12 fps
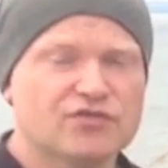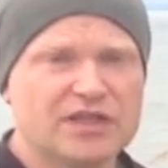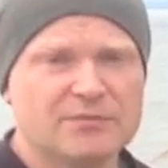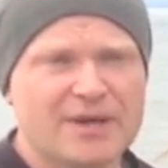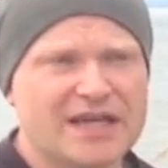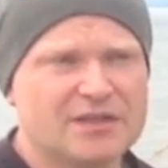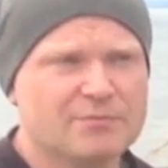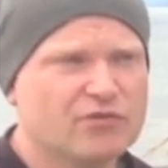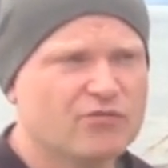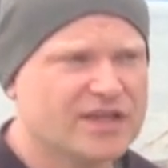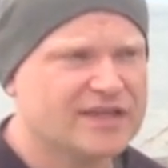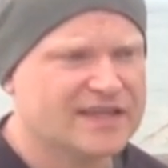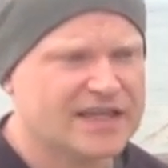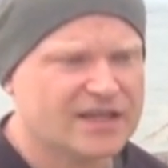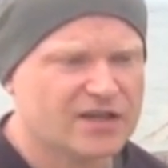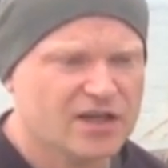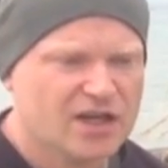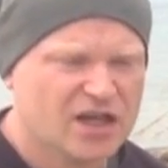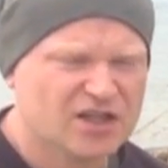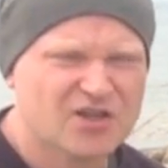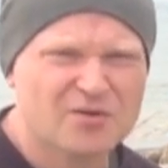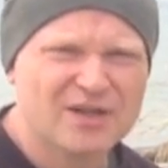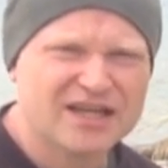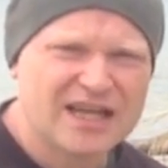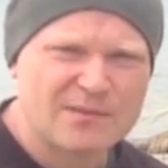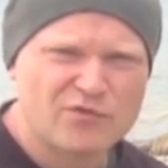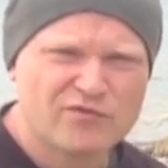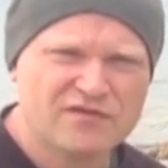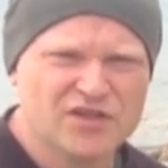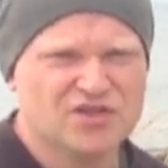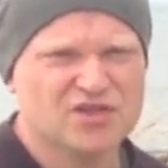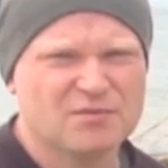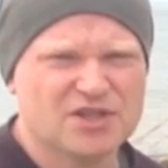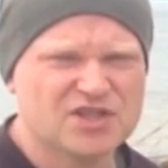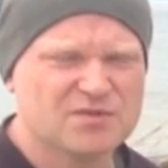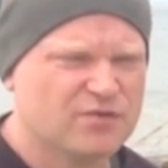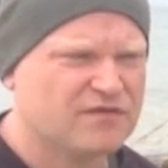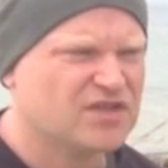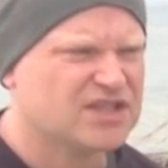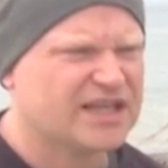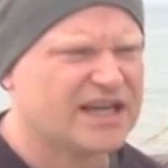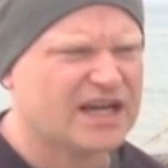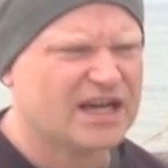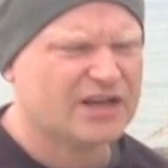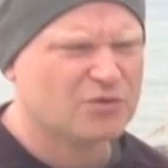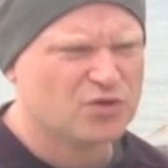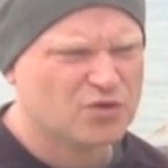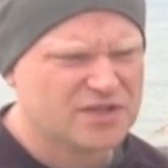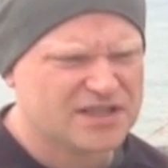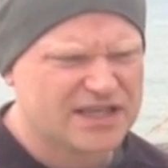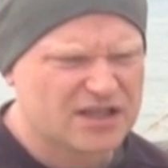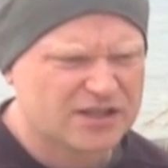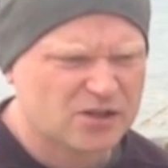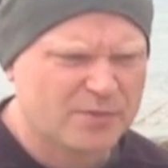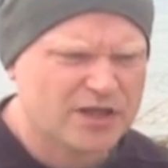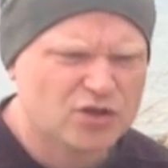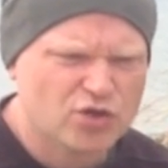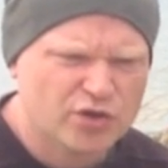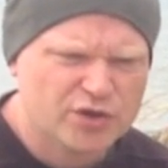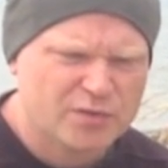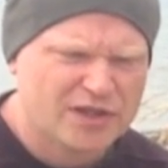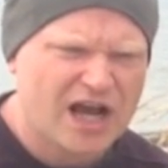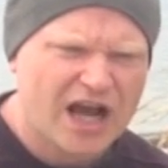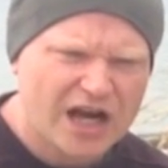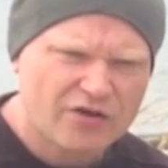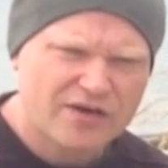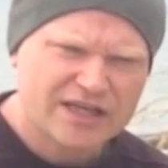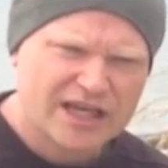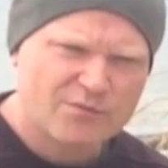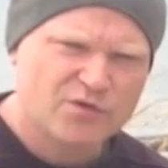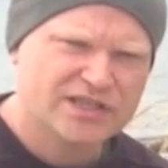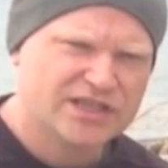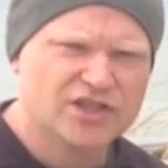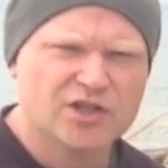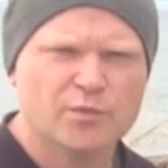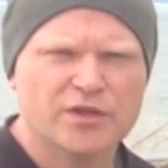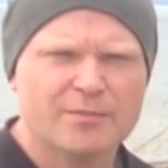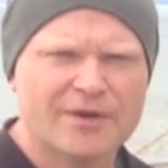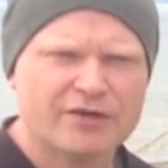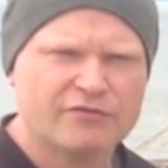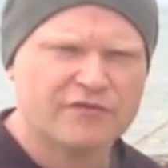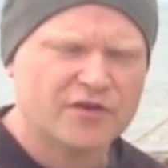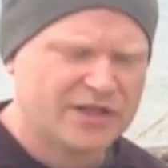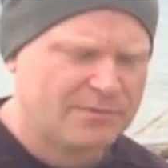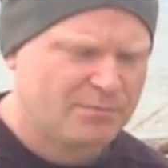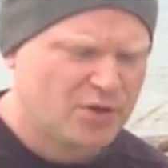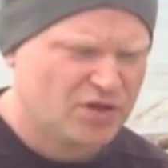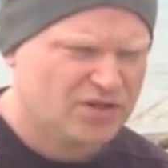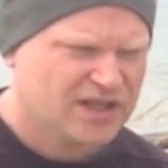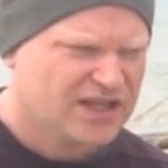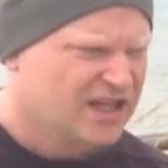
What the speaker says: really made me rethink a lot of my camera reviews, because previously I would always get a little bit annoyed when a higher end camera didn't come with a microphone input.